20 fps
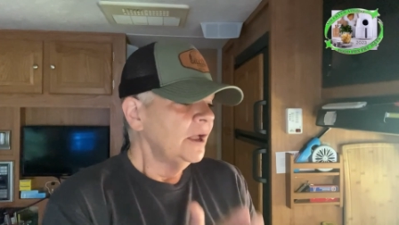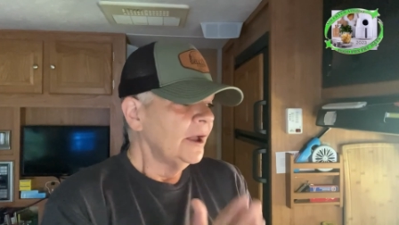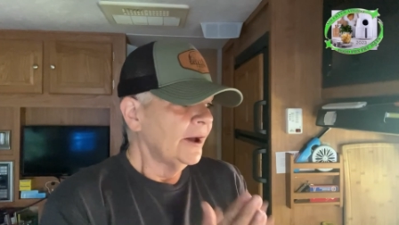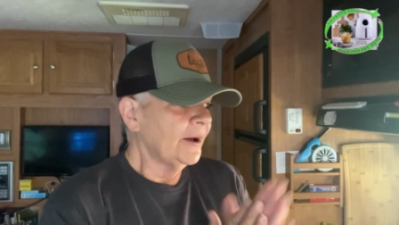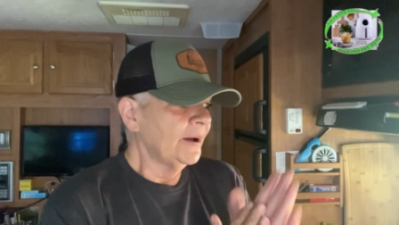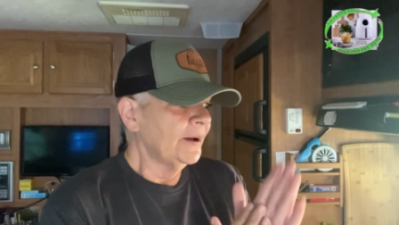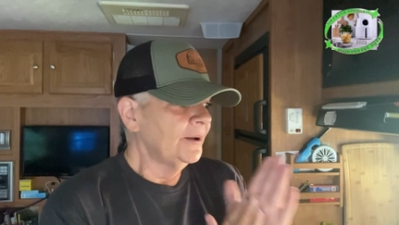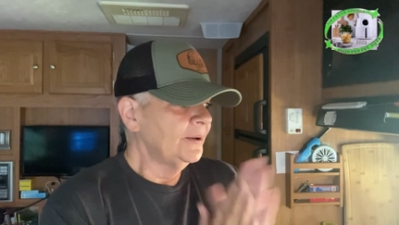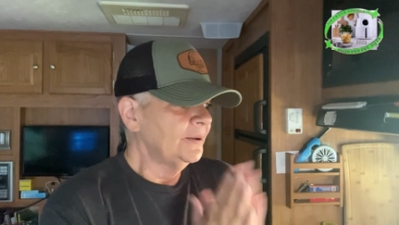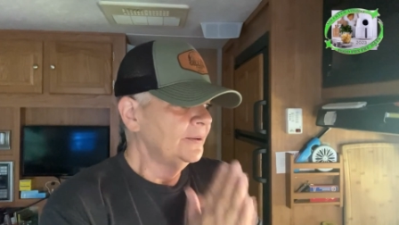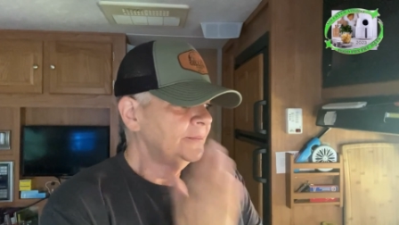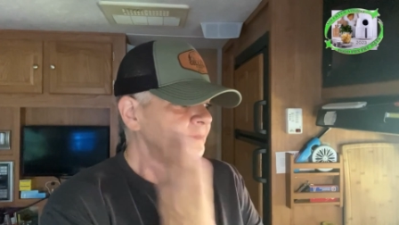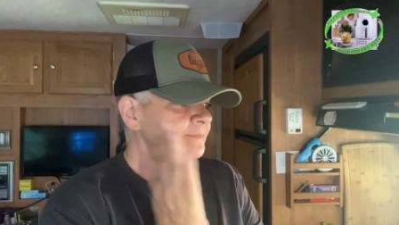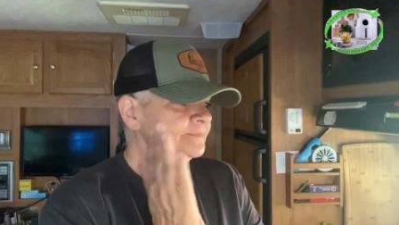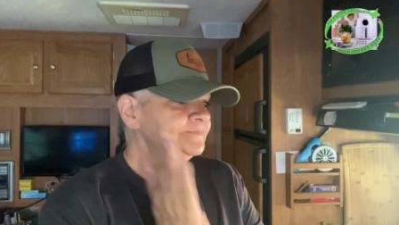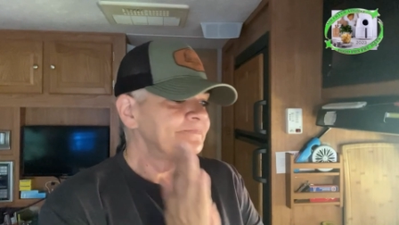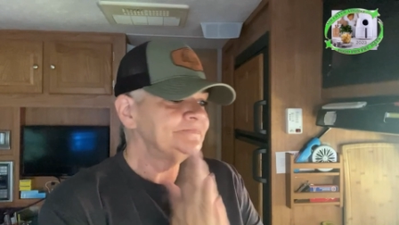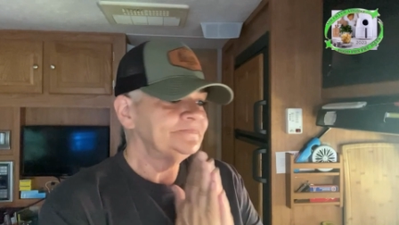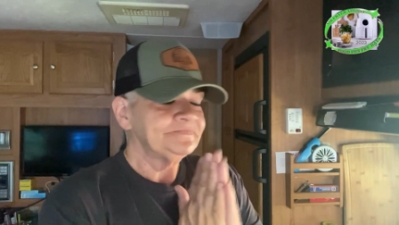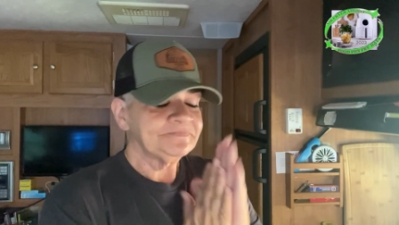Um,
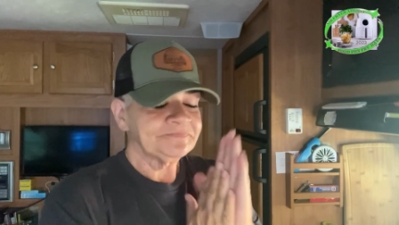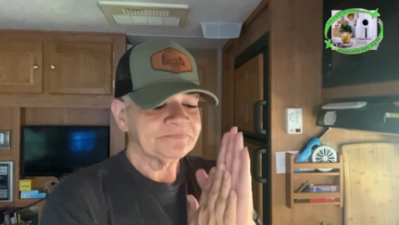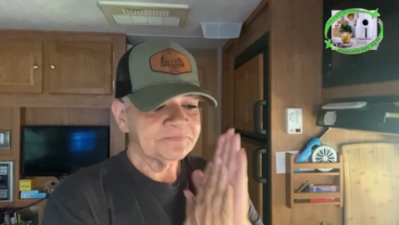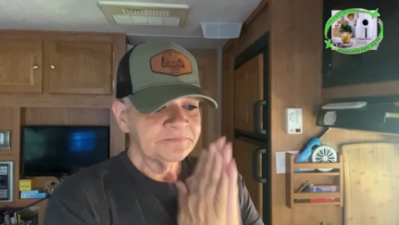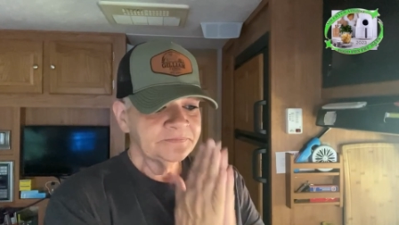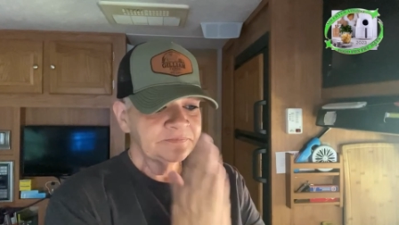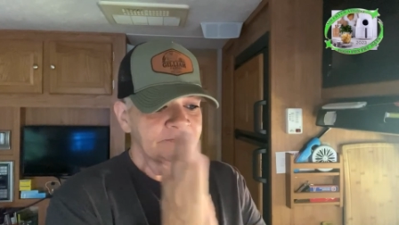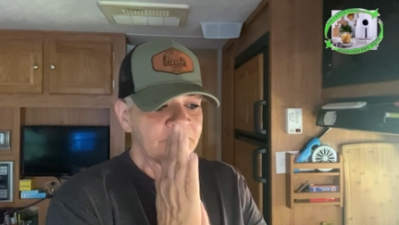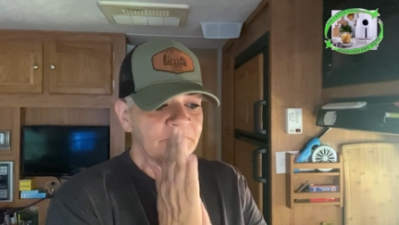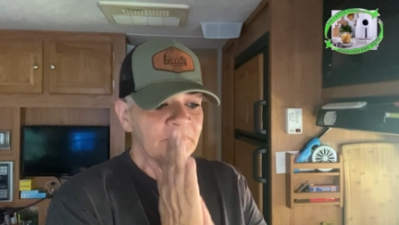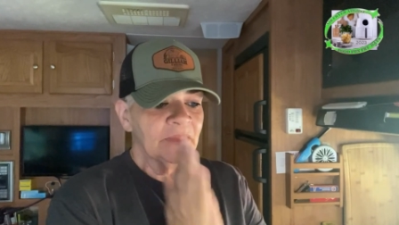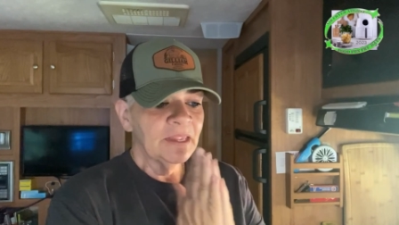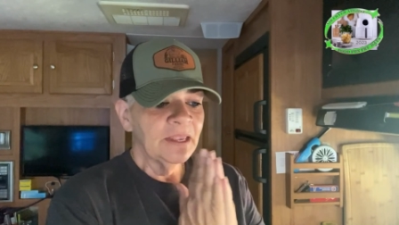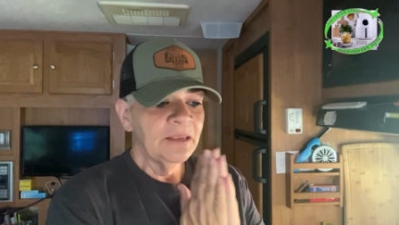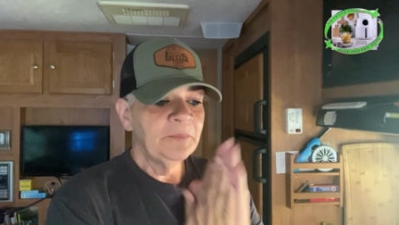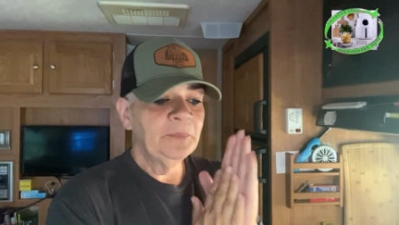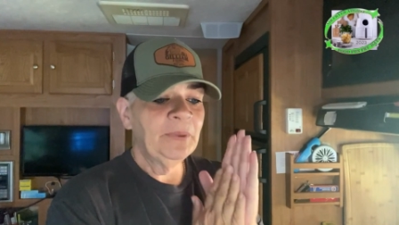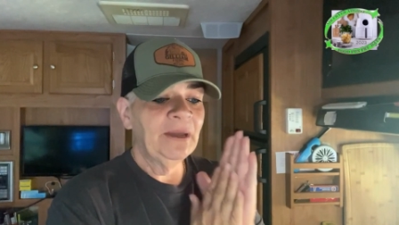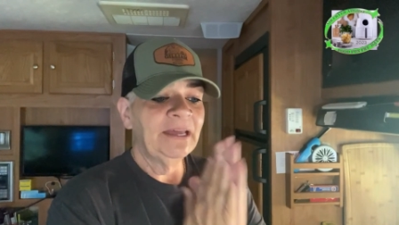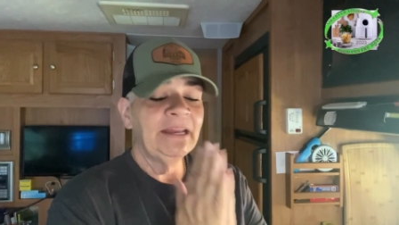
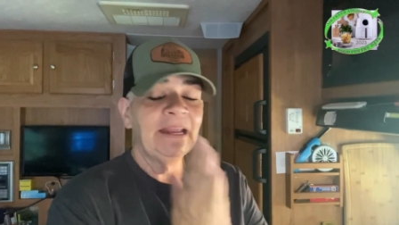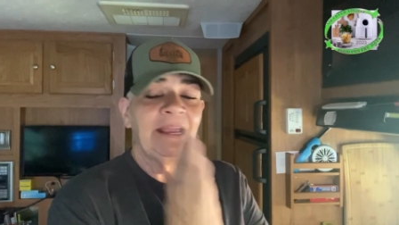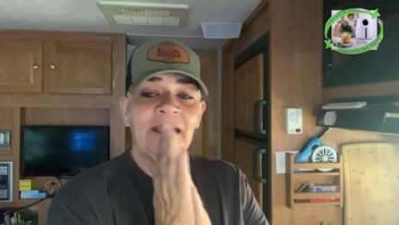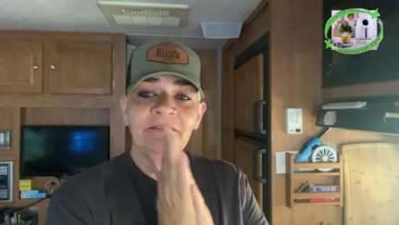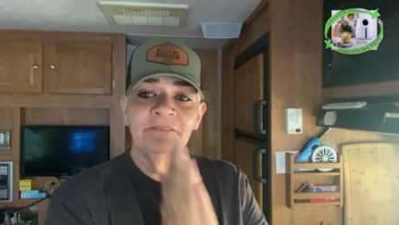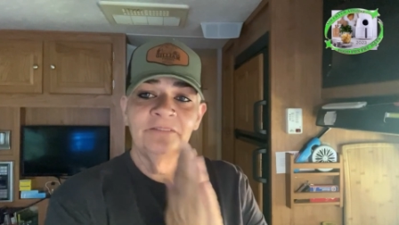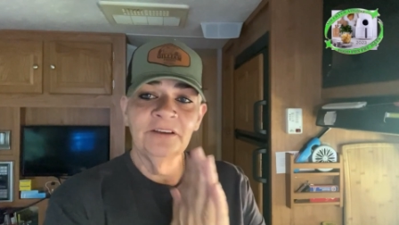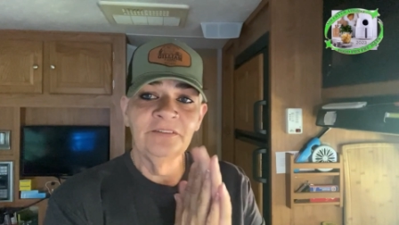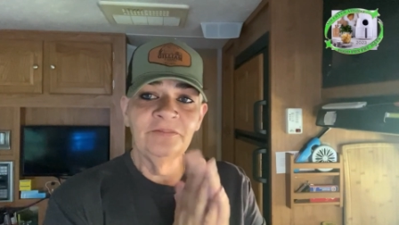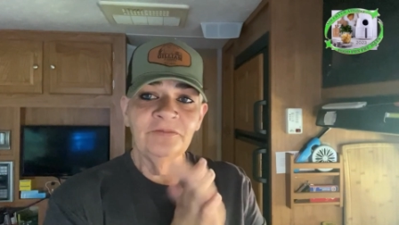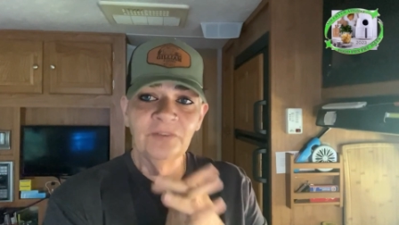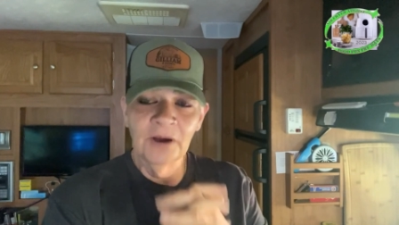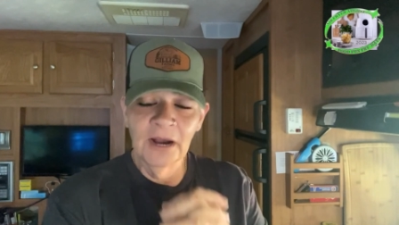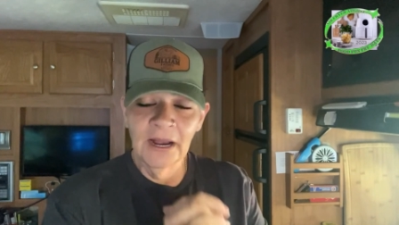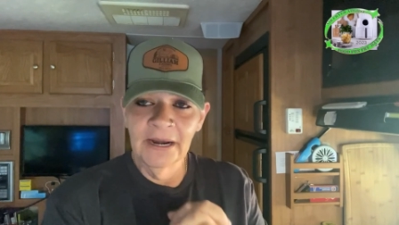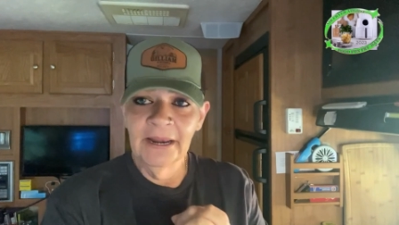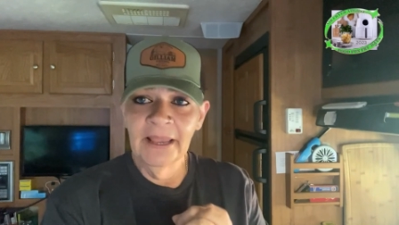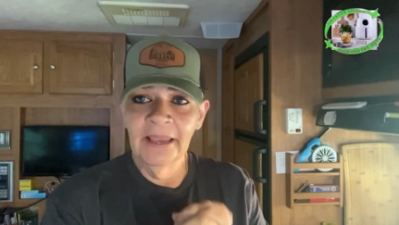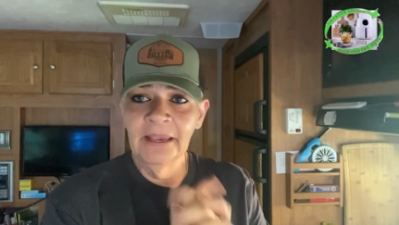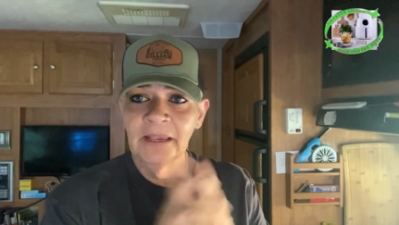but every
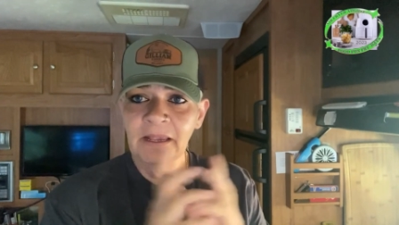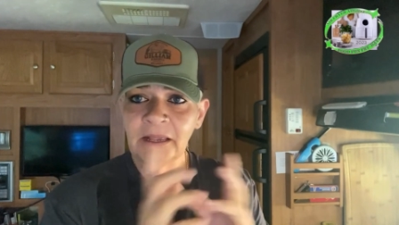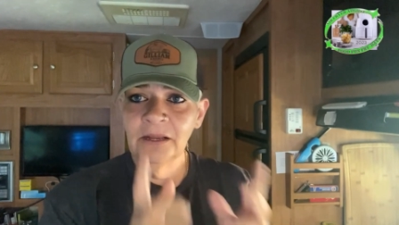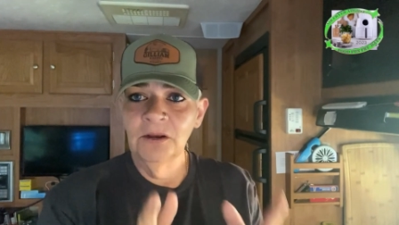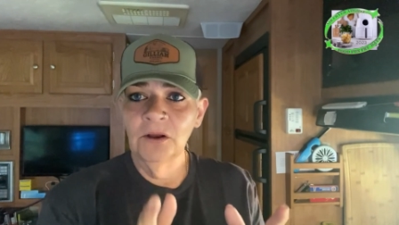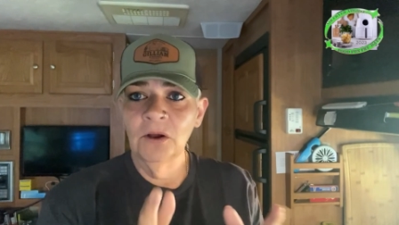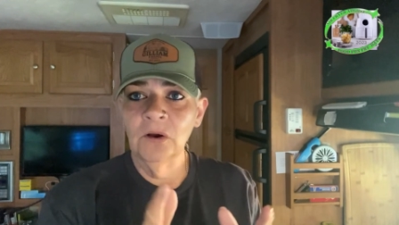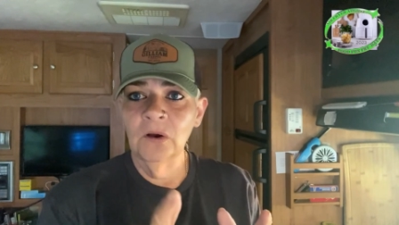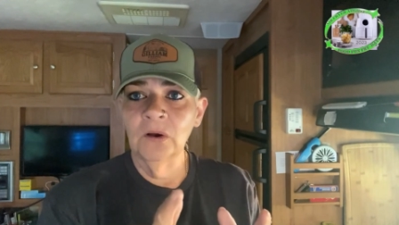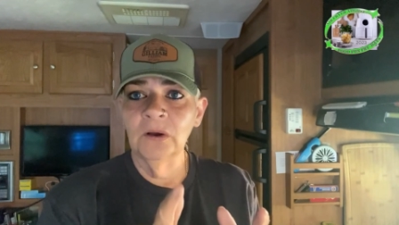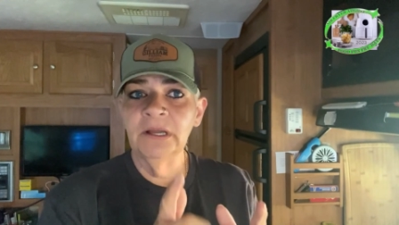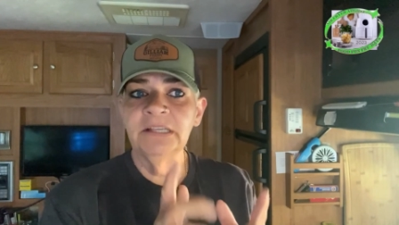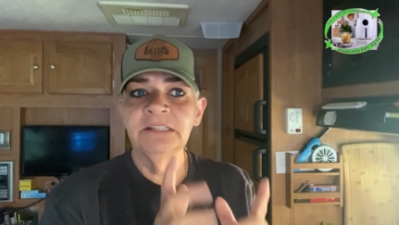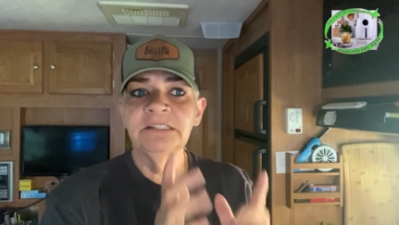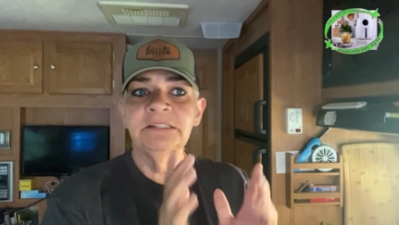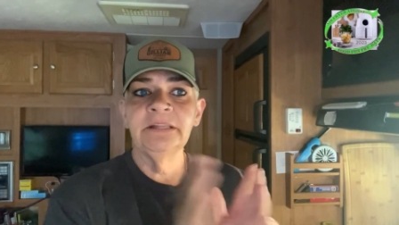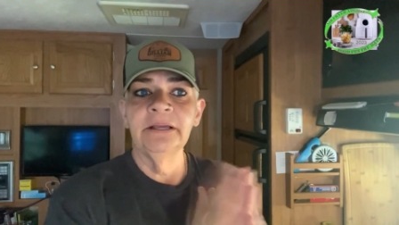Friday in August,